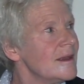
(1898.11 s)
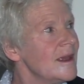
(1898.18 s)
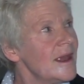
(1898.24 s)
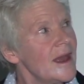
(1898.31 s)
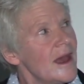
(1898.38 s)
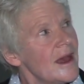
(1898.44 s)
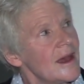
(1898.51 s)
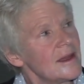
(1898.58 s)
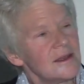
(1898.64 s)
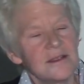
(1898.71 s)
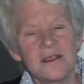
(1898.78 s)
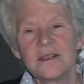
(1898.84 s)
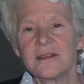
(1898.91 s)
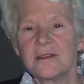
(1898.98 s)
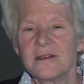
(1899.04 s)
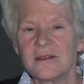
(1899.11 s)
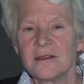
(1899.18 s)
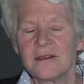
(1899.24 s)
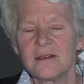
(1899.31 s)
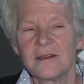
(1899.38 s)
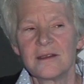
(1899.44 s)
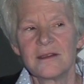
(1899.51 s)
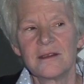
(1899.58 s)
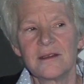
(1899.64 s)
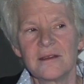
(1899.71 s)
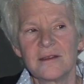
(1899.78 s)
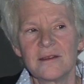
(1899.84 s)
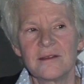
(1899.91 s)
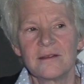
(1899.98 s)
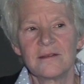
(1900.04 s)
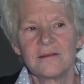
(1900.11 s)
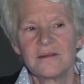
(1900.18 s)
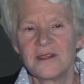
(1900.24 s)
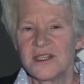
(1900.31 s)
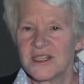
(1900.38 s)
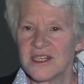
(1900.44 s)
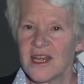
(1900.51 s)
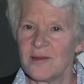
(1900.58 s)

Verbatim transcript: And this